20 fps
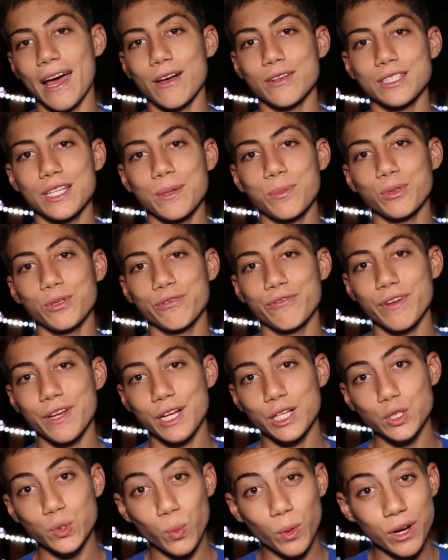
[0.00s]
I was able to
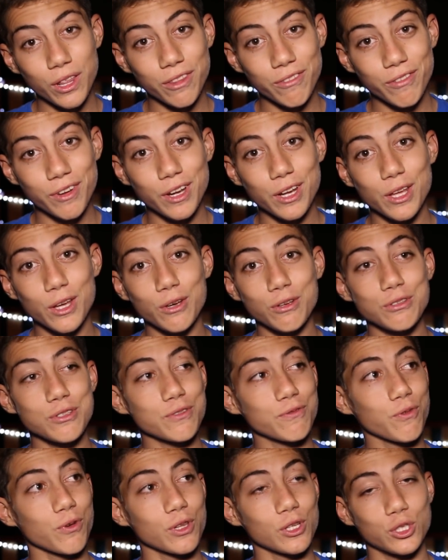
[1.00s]
finish one of the
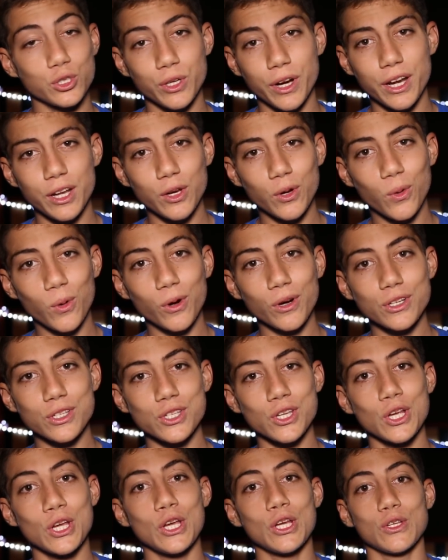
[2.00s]
videos for the training
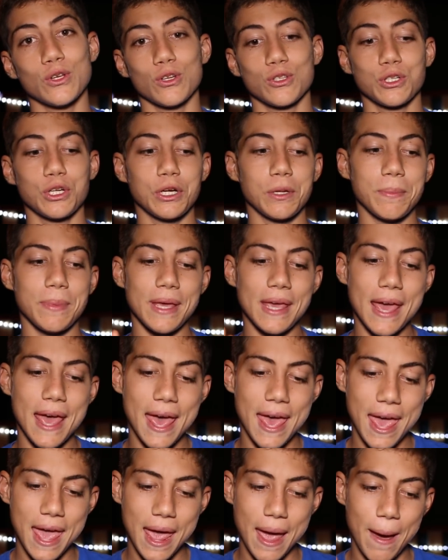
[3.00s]
course, so it's going to be
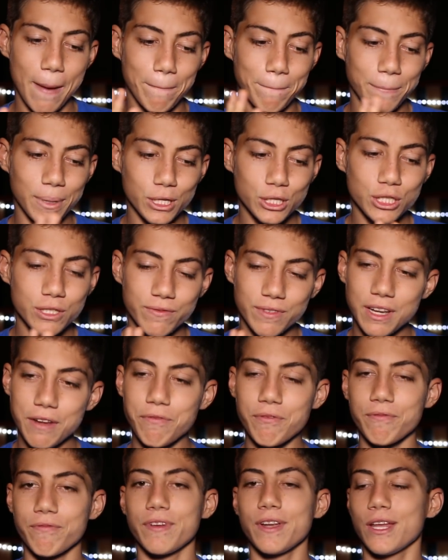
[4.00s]
a bunch of
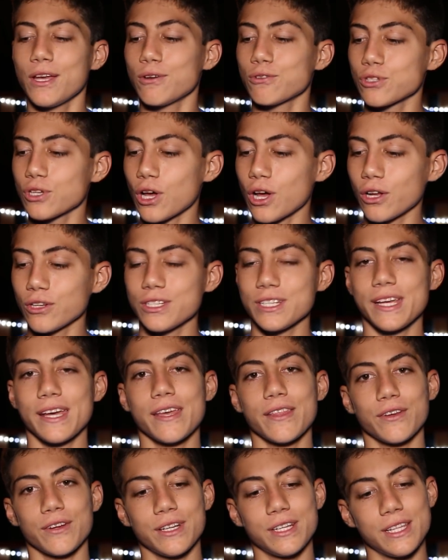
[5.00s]
different videos all
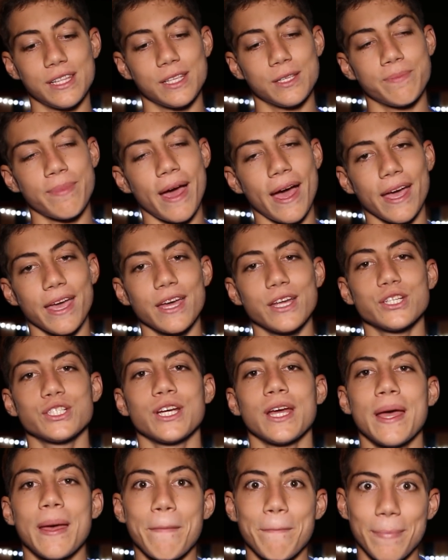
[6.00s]
together into this
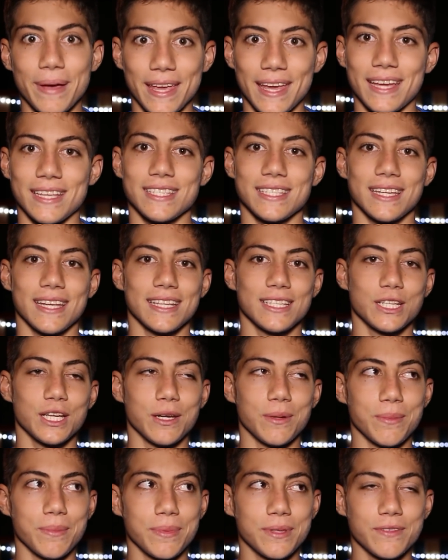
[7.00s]
package. But yes,
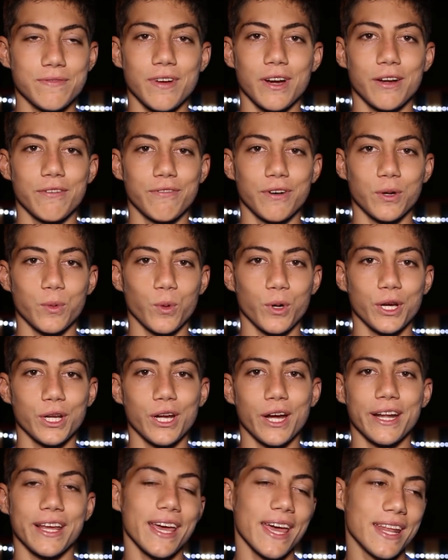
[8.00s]
it's very fun
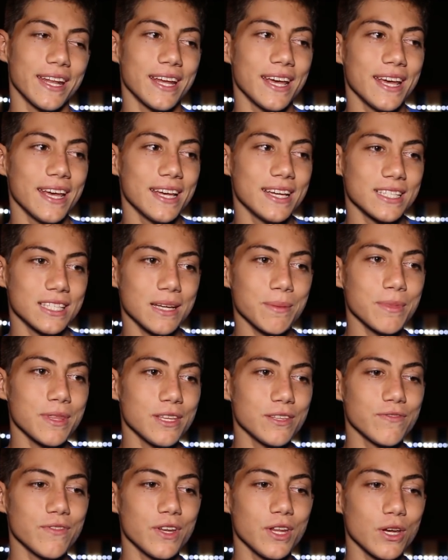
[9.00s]
working on it, and some of
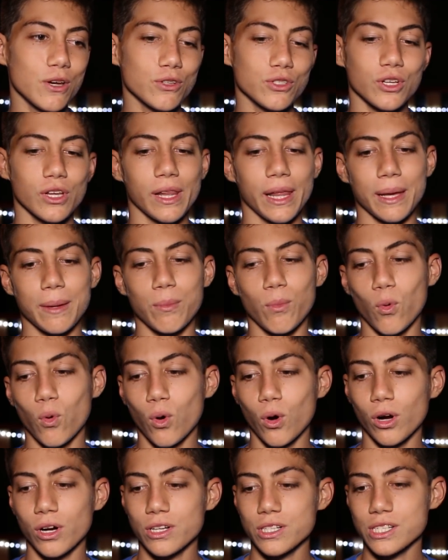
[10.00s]
these videos are like
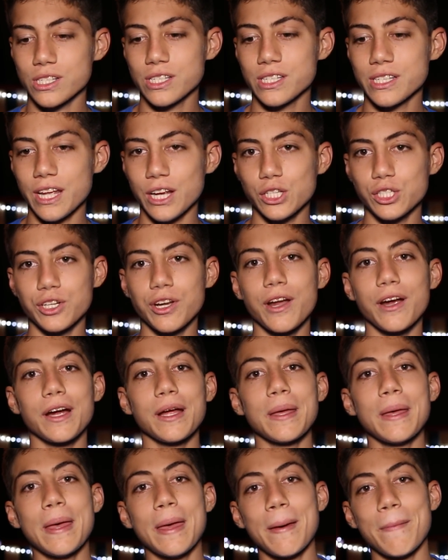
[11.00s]
more
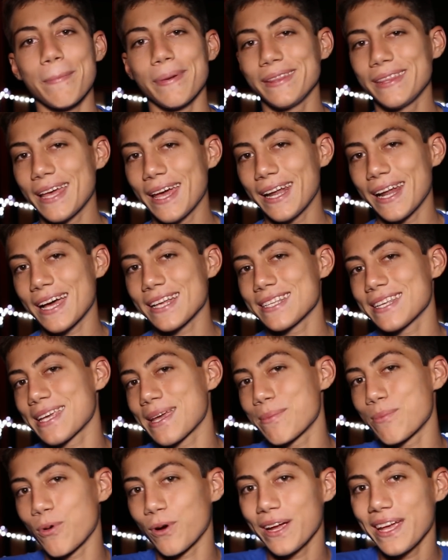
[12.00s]
stationary, but then as I
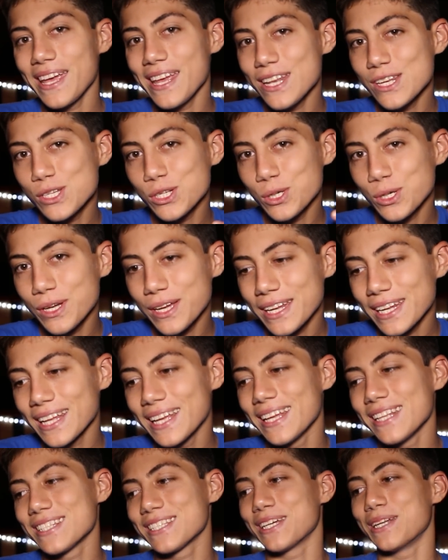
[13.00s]
get more into it,
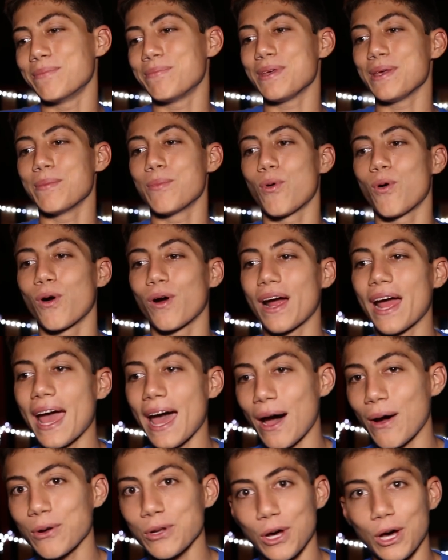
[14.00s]
it's going to be more
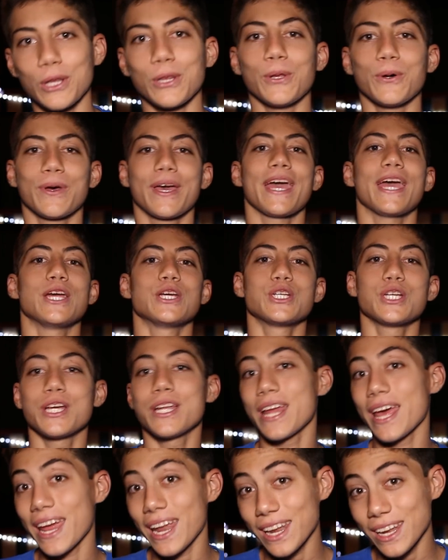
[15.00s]
out on
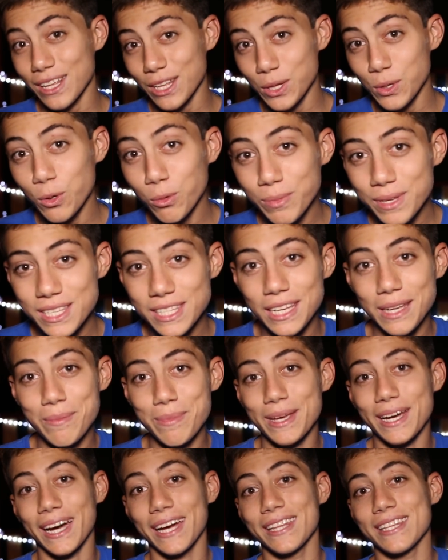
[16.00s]
location, and you'll be seeing
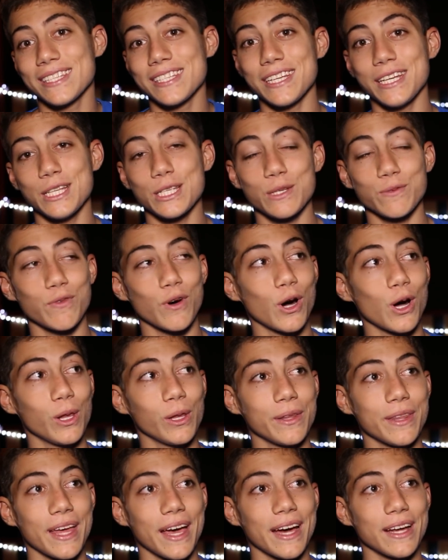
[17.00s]
behind the scenes of
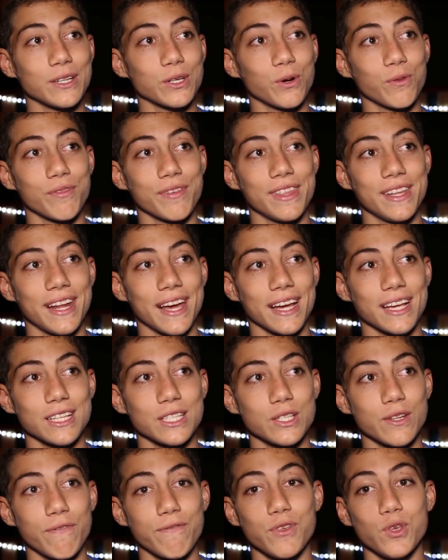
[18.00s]
all of that over the
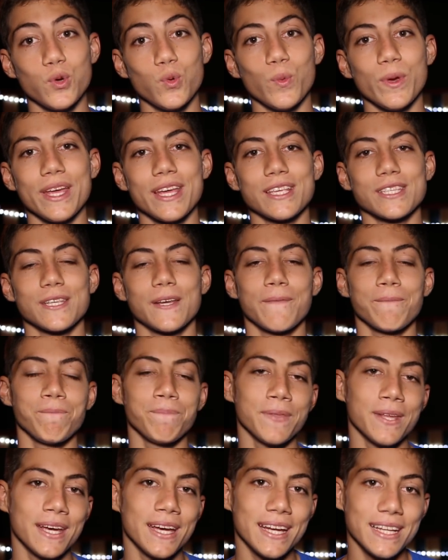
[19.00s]
next few weeks.
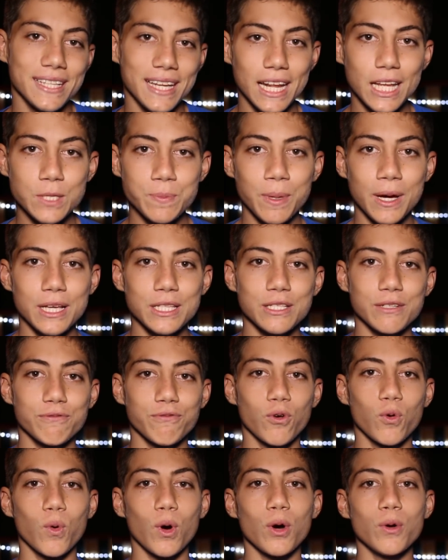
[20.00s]
Today's
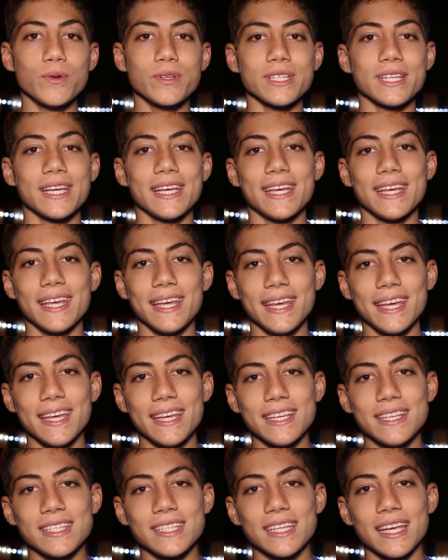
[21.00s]
positive quote
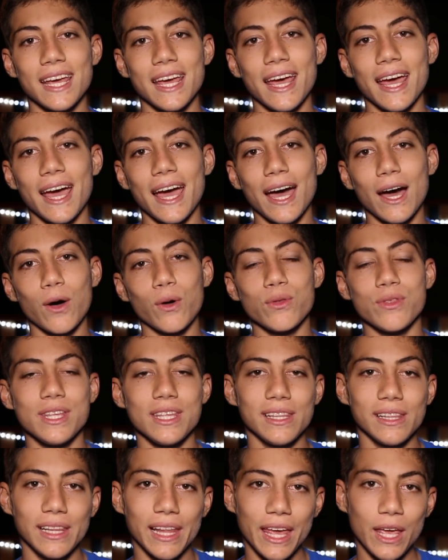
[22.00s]
is how
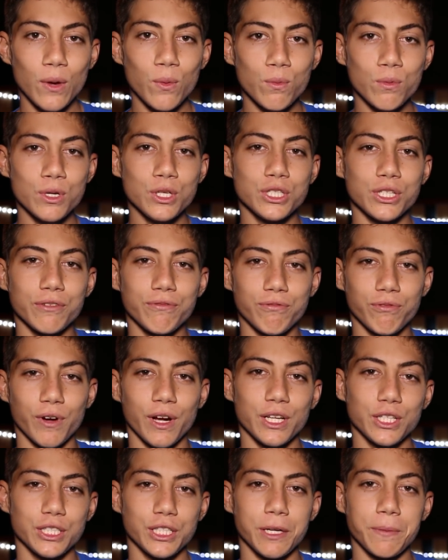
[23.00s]
the language of
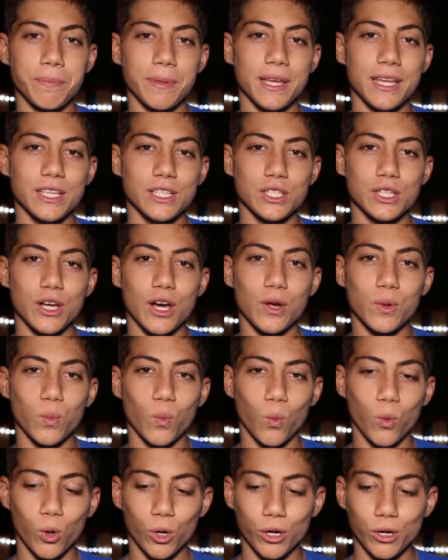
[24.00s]
friendship is not
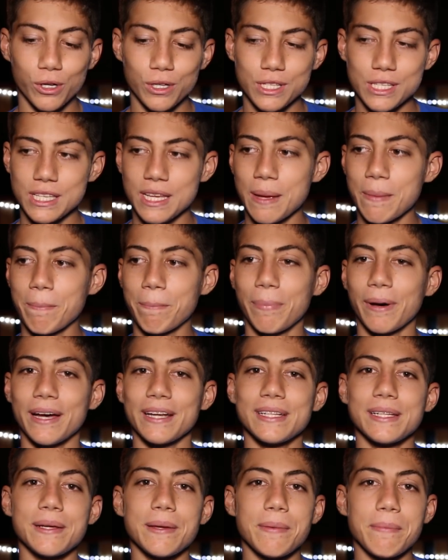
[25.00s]
words,
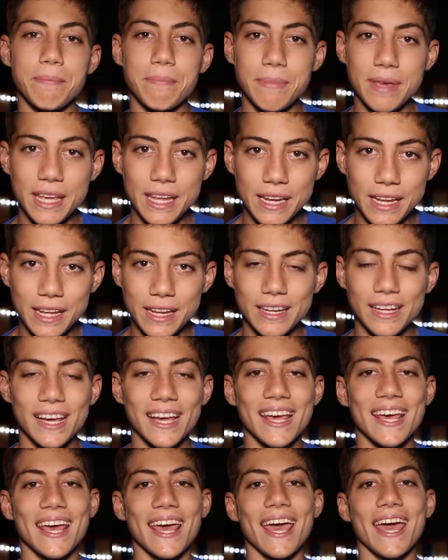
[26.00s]
but meaning.
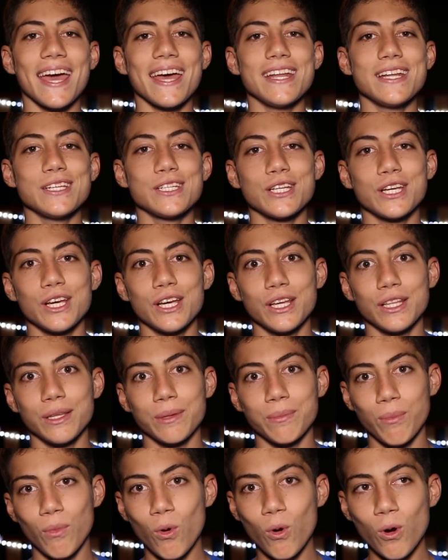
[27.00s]
And
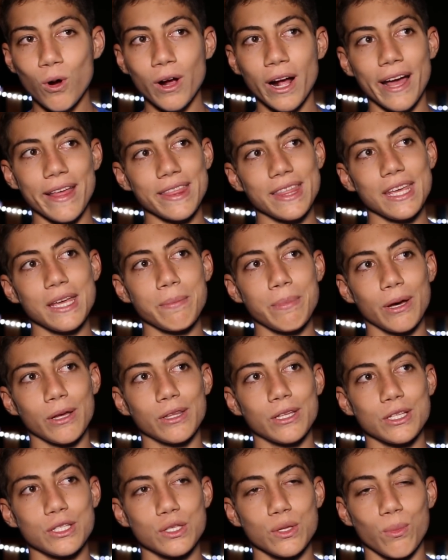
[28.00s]
the more I think
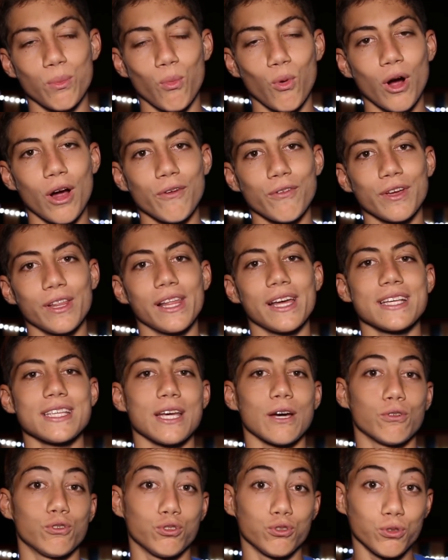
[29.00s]
about this, the more I realize
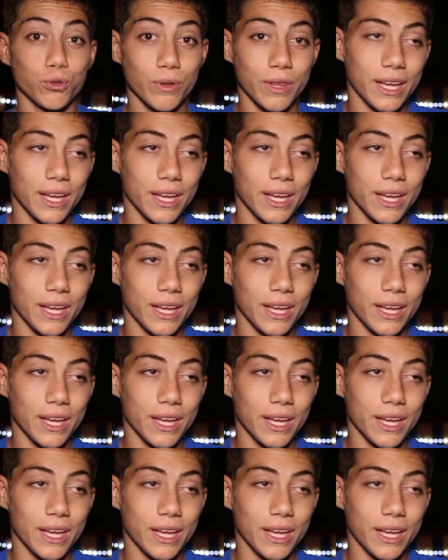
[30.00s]
how true